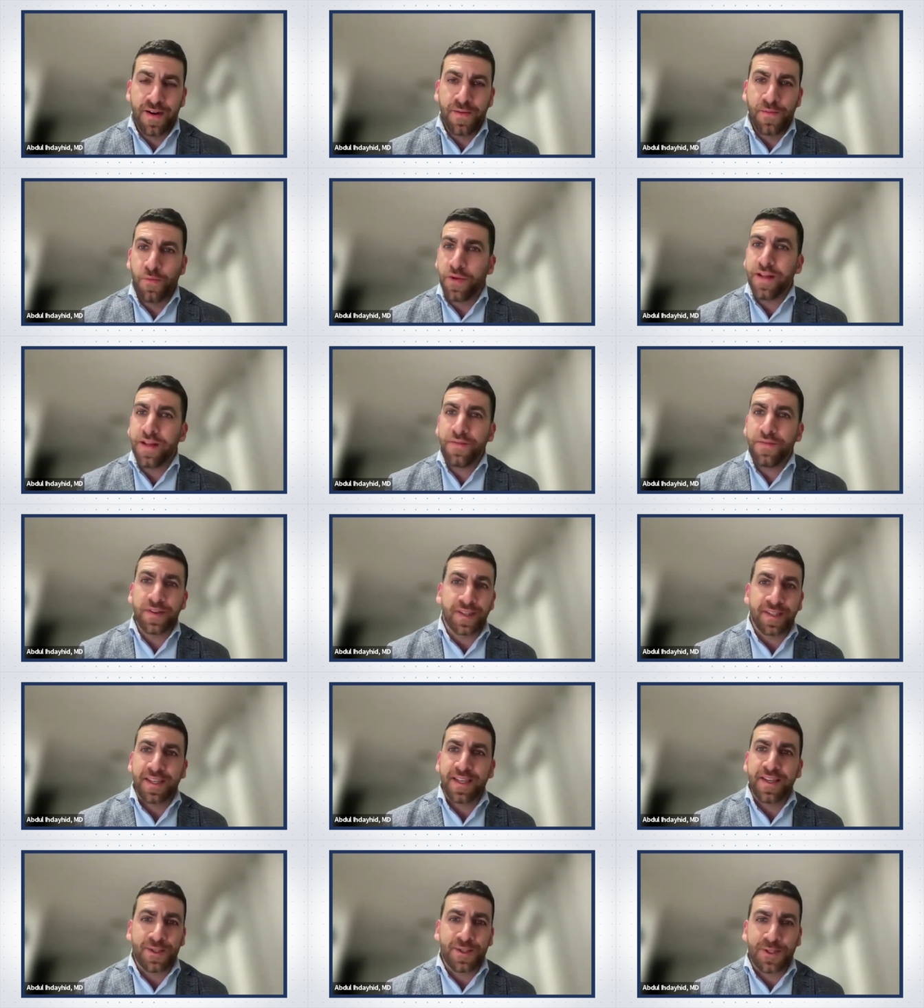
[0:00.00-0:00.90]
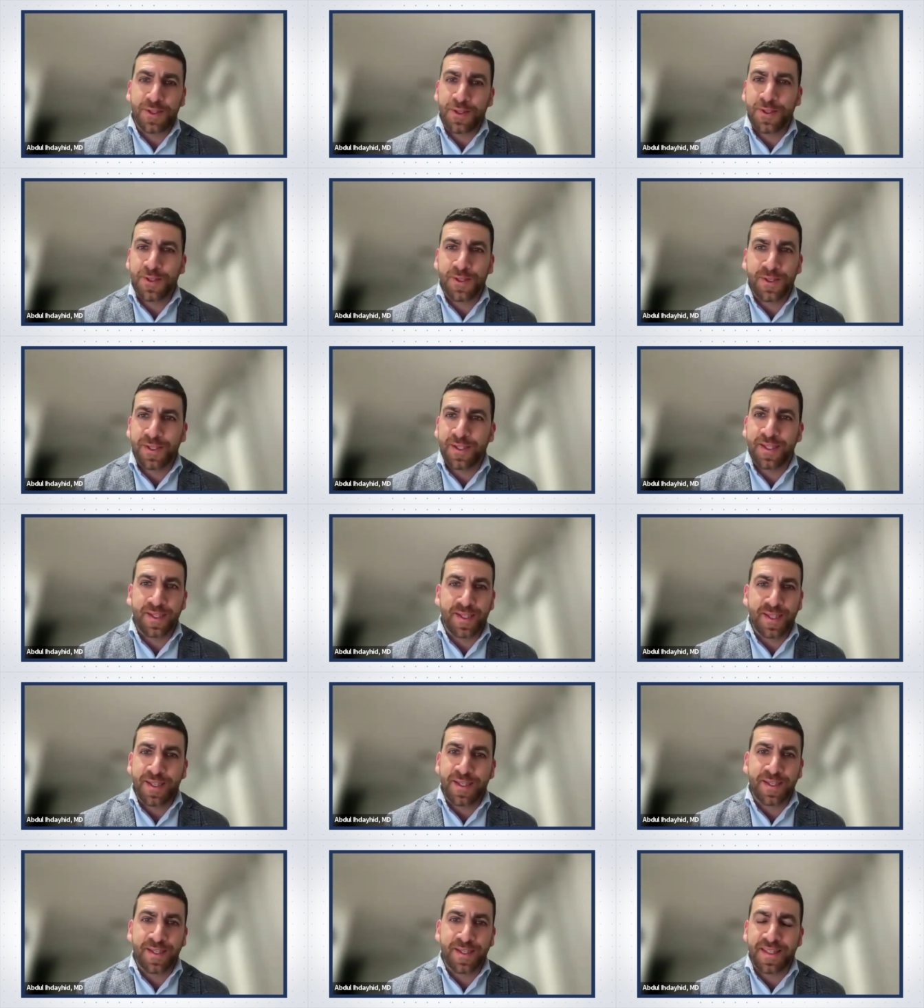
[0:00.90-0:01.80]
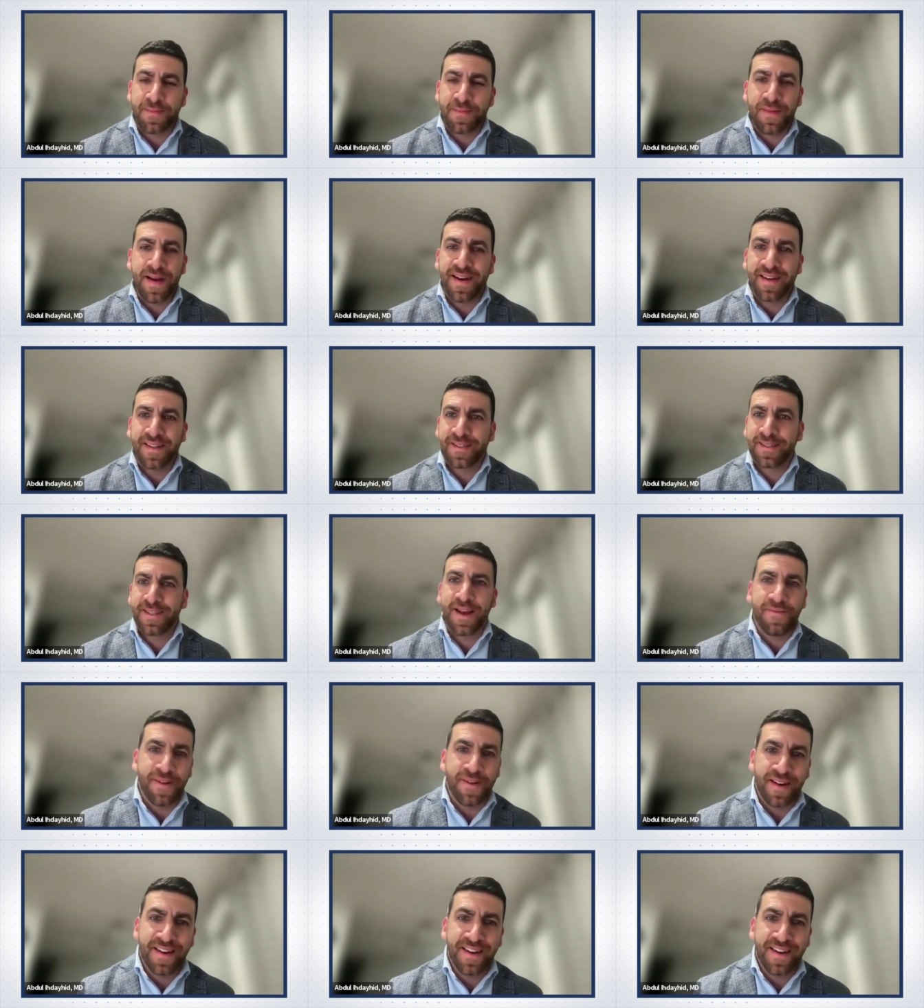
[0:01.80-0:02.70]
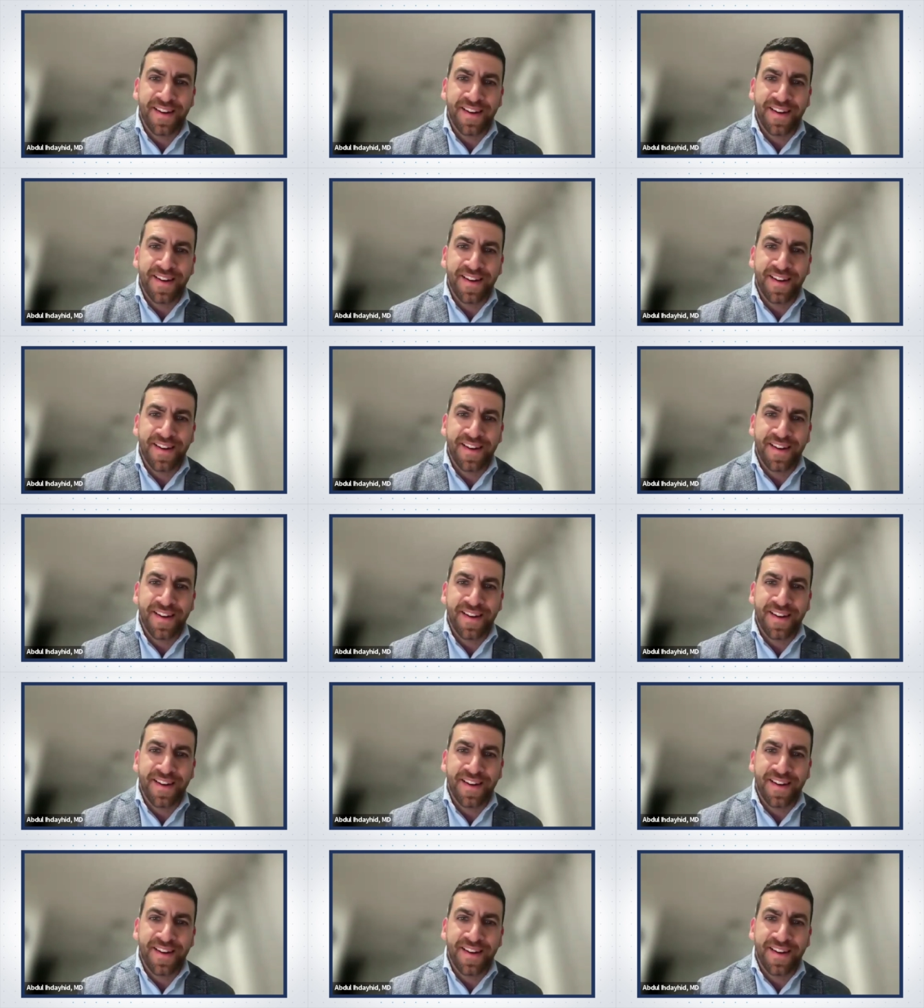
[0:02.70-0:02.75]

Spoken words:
We never see the surgeons' decisions about SAVR.